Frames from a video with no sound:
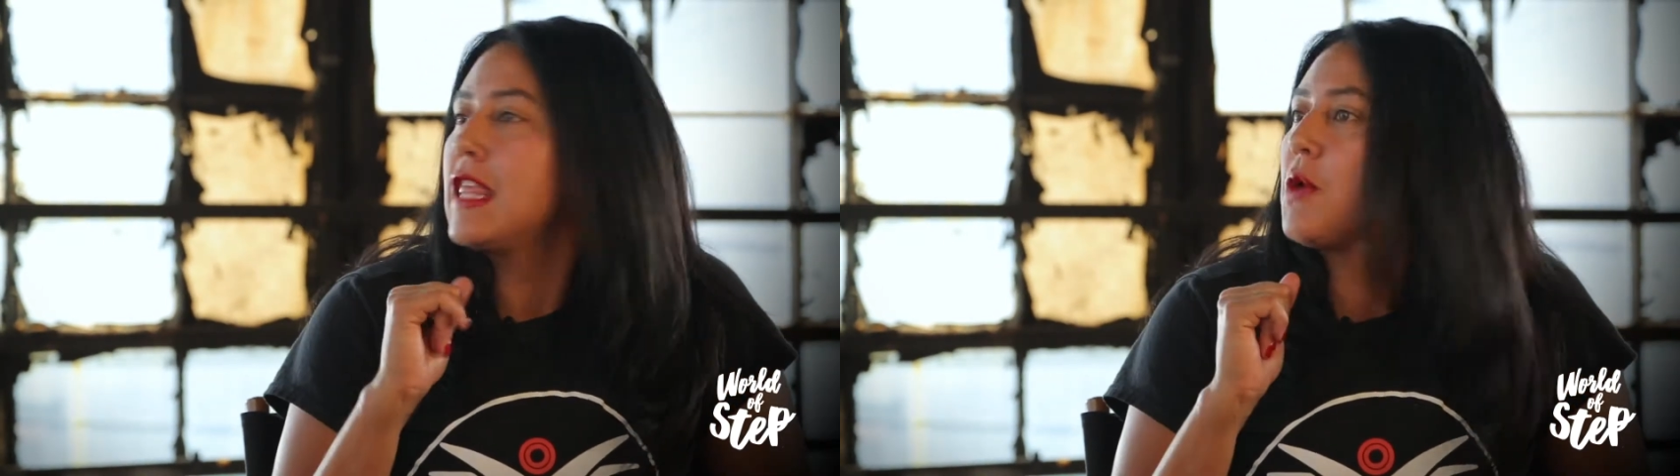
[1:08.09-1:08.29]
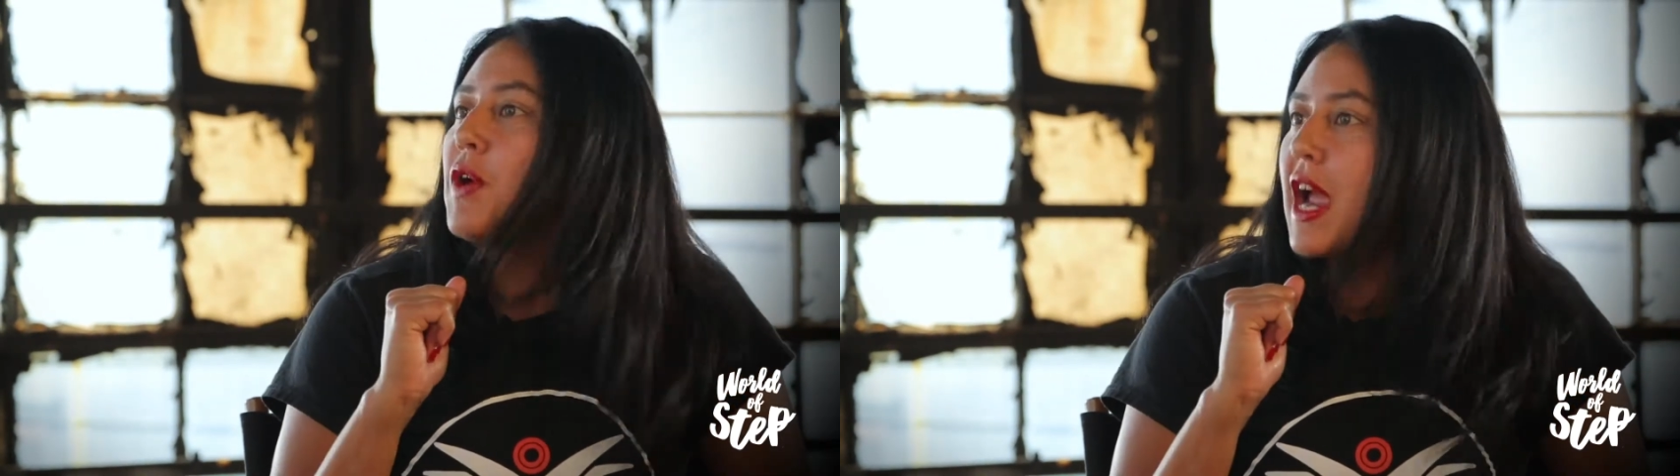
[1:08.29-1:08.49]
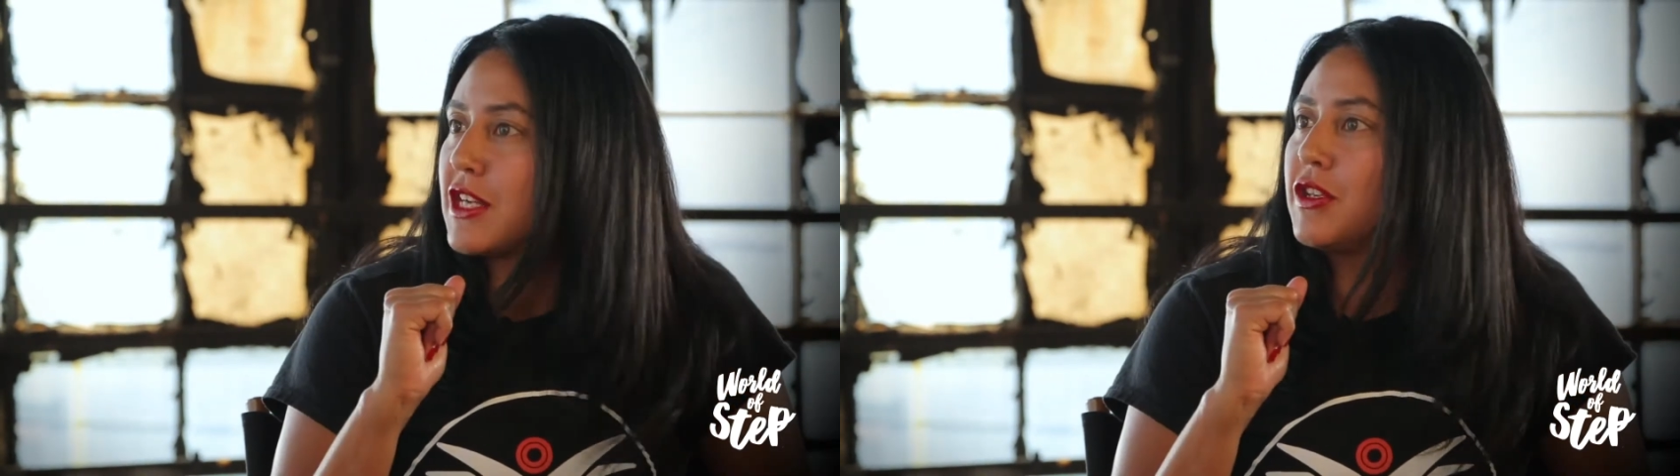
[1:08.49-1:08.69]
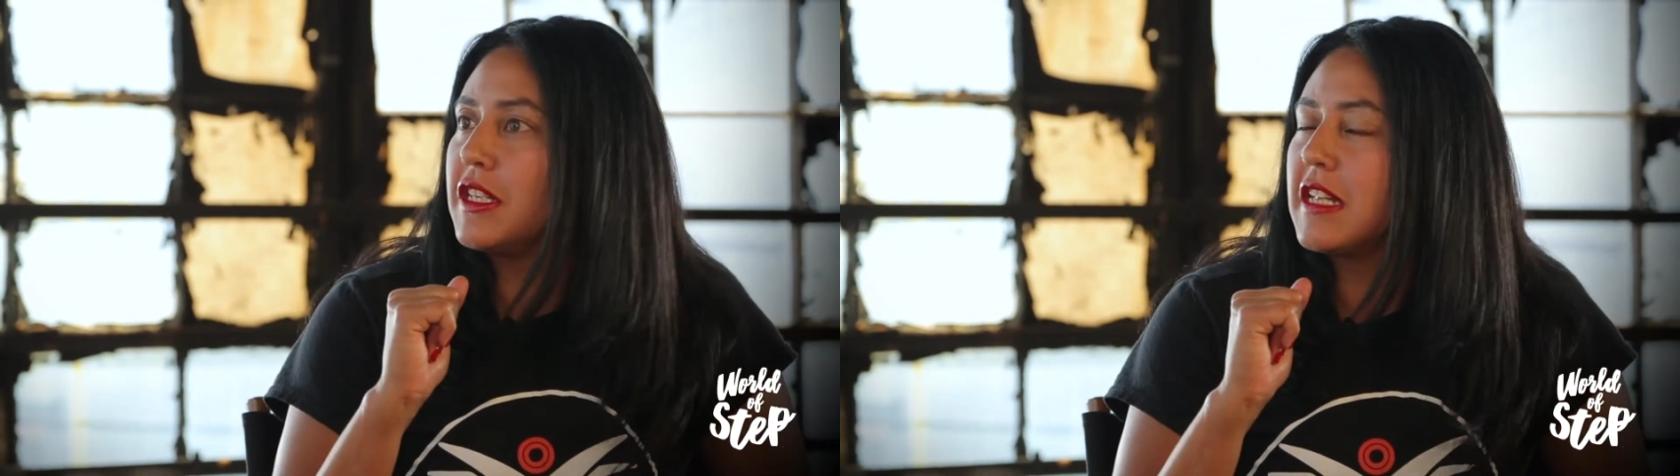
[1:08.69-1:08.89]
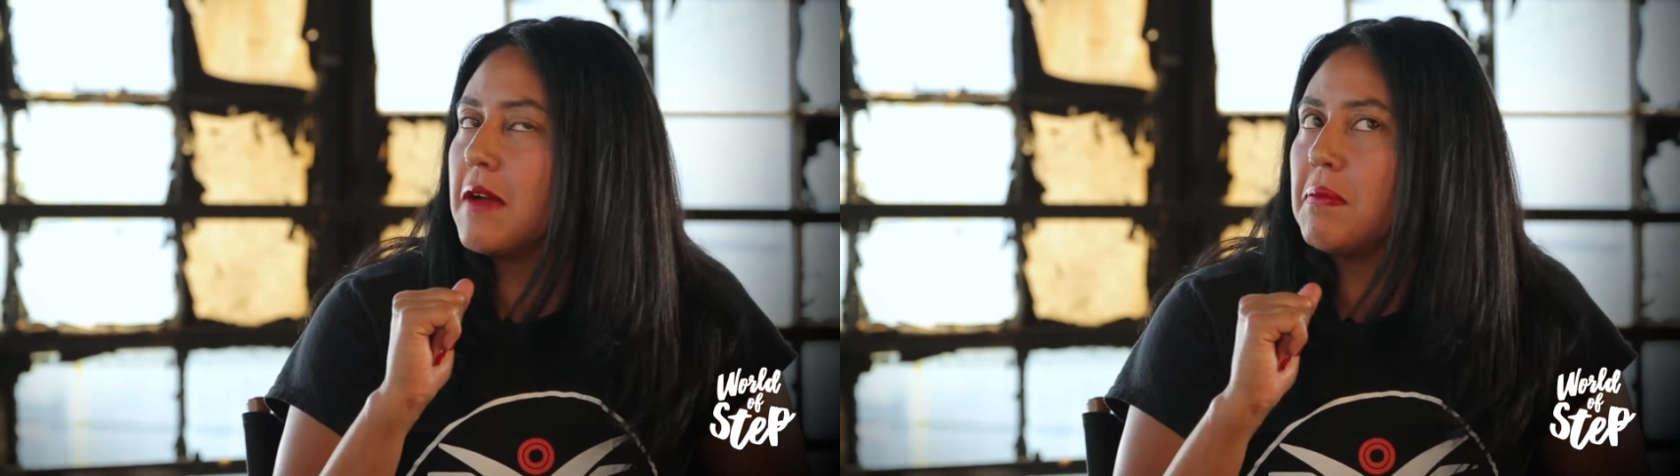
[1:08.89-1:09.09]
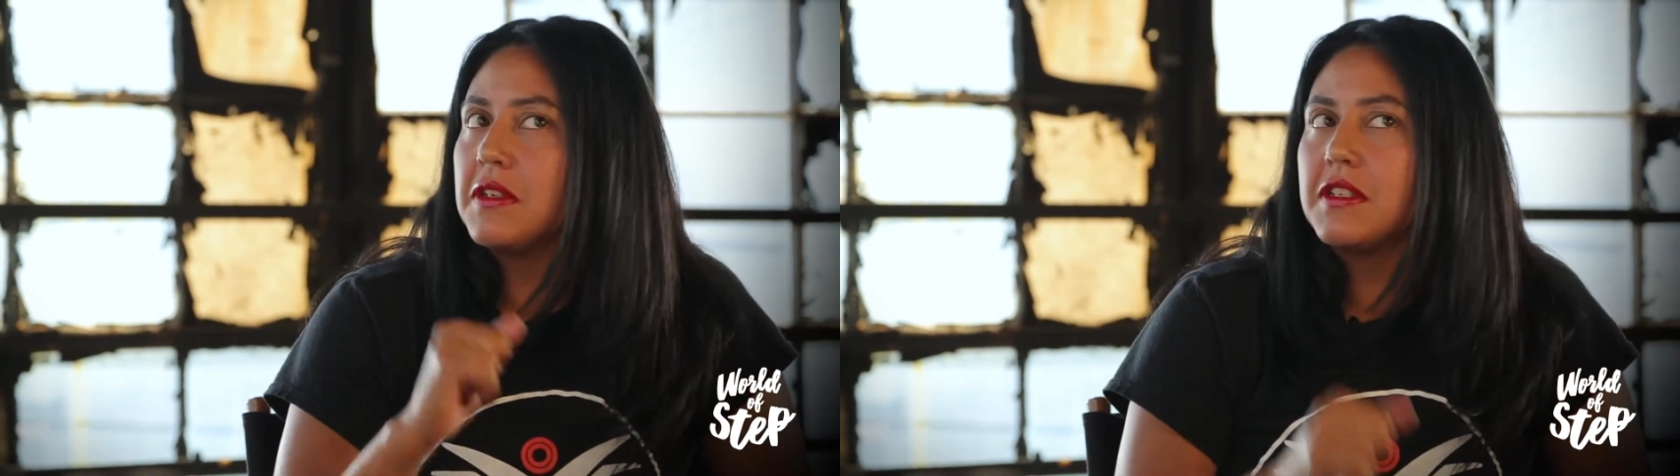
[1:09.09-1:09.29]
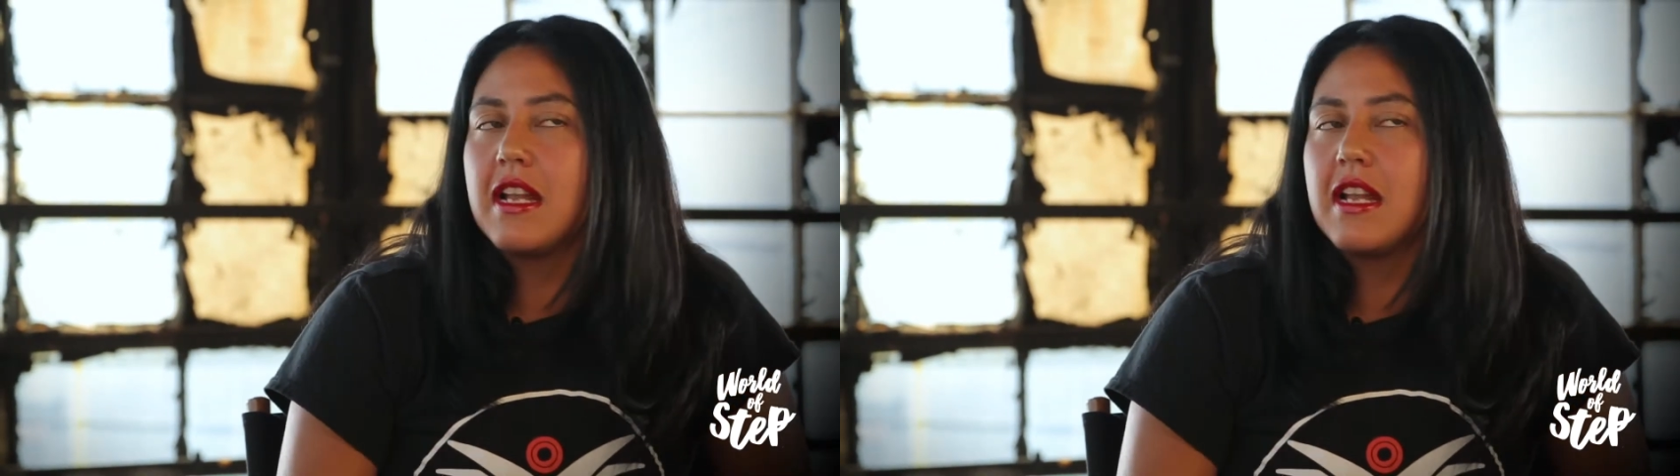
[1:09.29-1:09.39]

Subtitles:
think we're actually steppers.